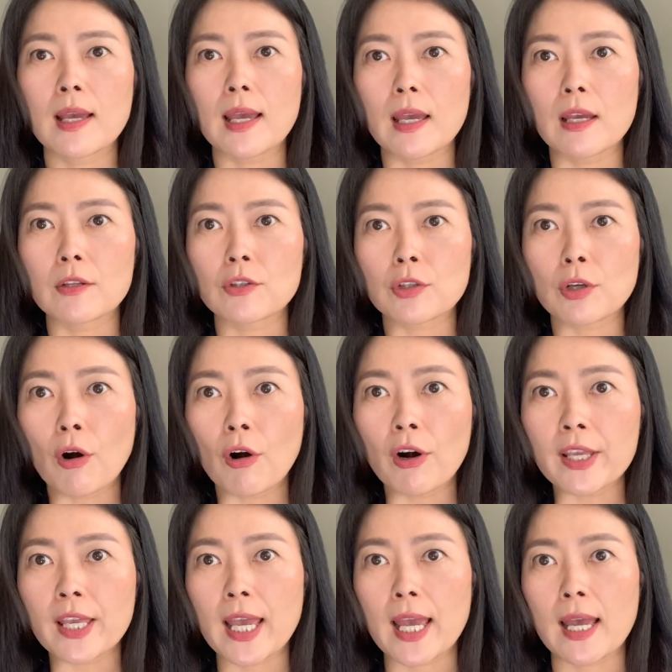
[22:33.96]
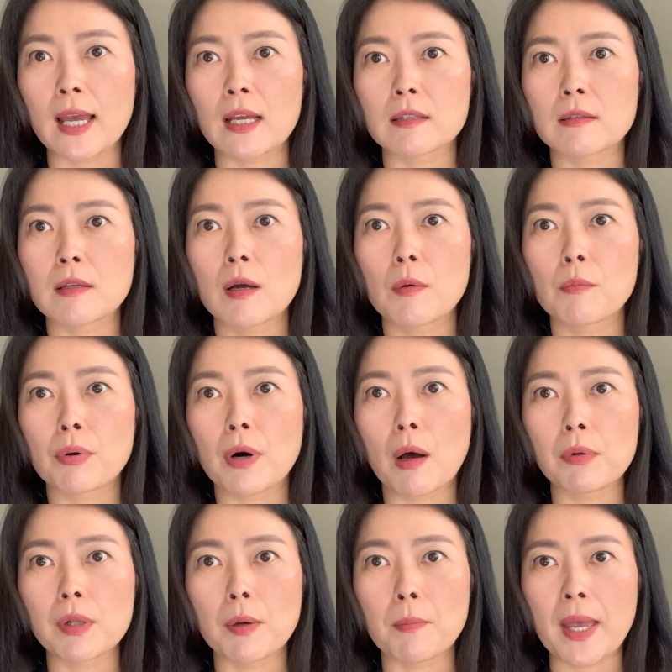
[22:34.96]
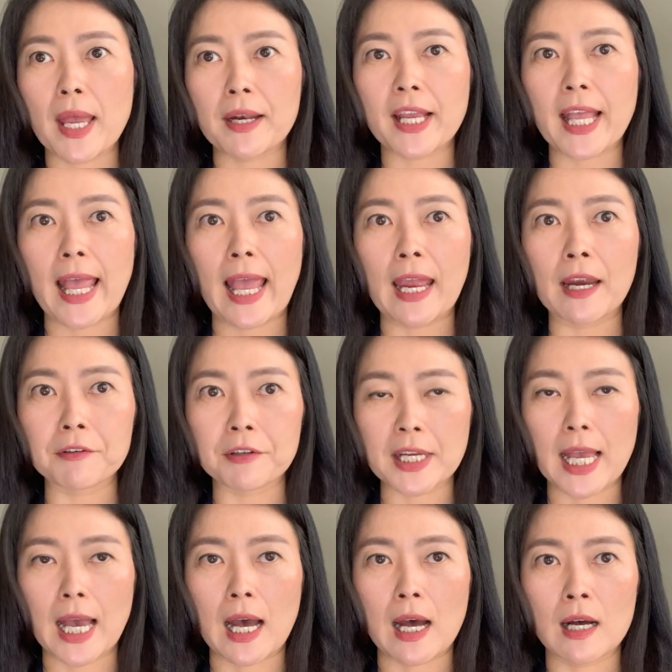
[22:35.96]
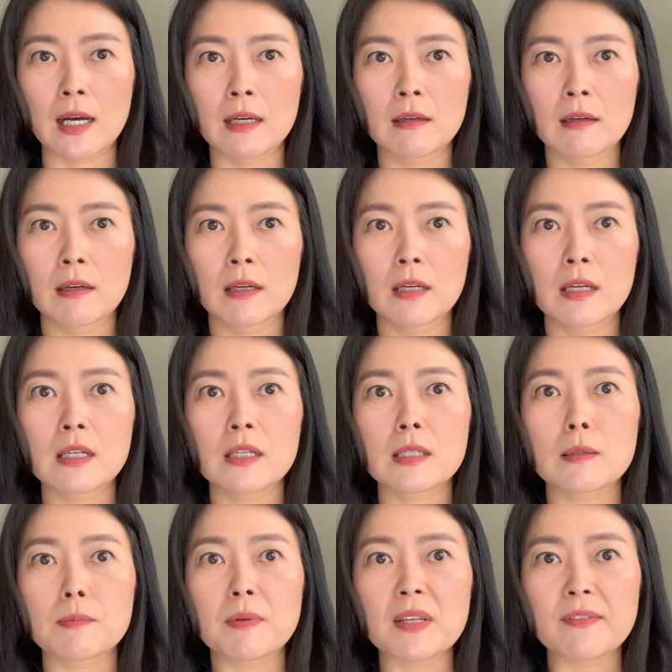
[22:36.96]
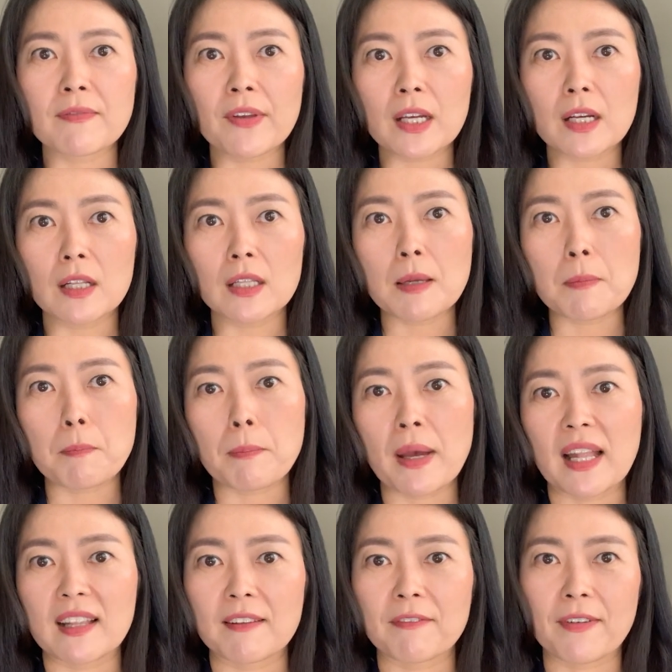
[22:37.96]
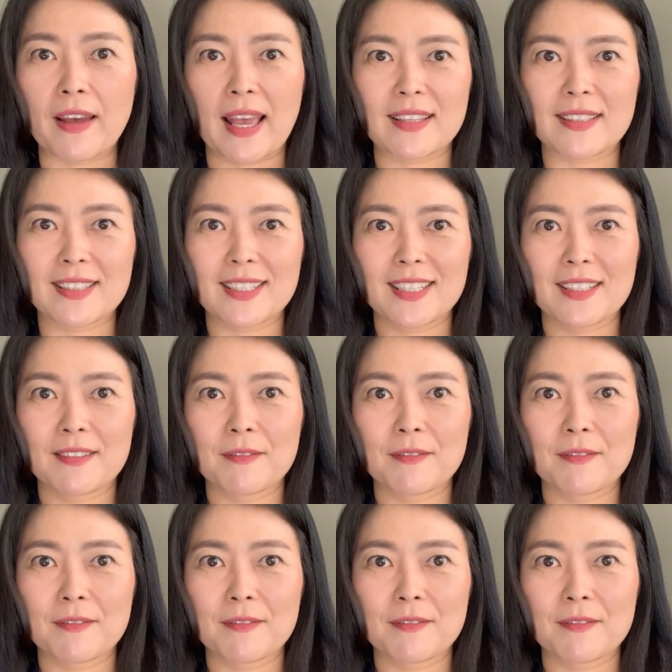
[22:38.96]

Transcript: and target problematic area, specifically belly fat.